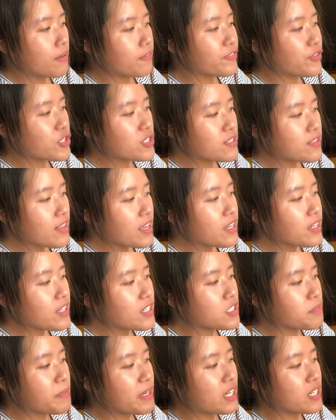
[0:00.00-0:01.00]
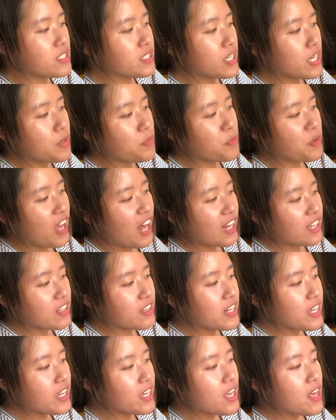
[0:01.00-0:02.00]
First thing is because in
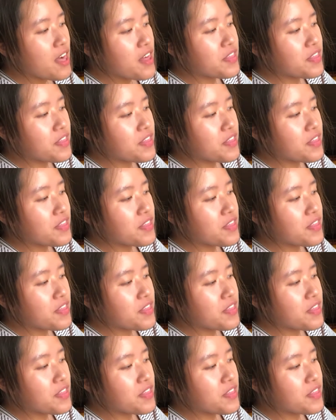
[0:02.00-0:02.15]
reality,